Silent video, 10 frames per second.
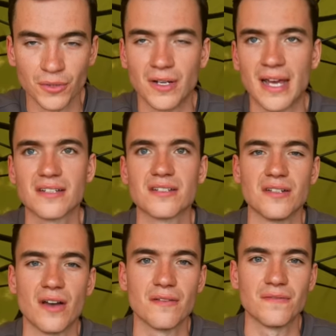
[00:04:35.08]
your next
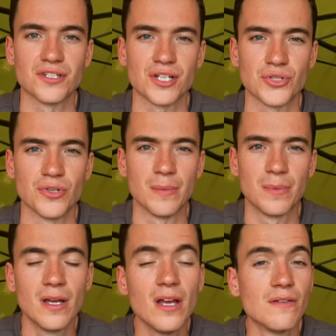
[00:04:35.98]
night fishing trip.
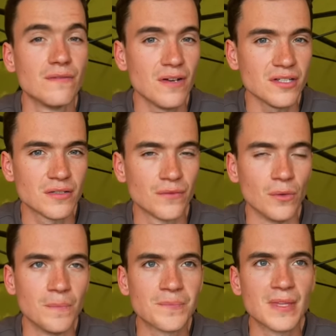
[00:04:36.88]
First of all,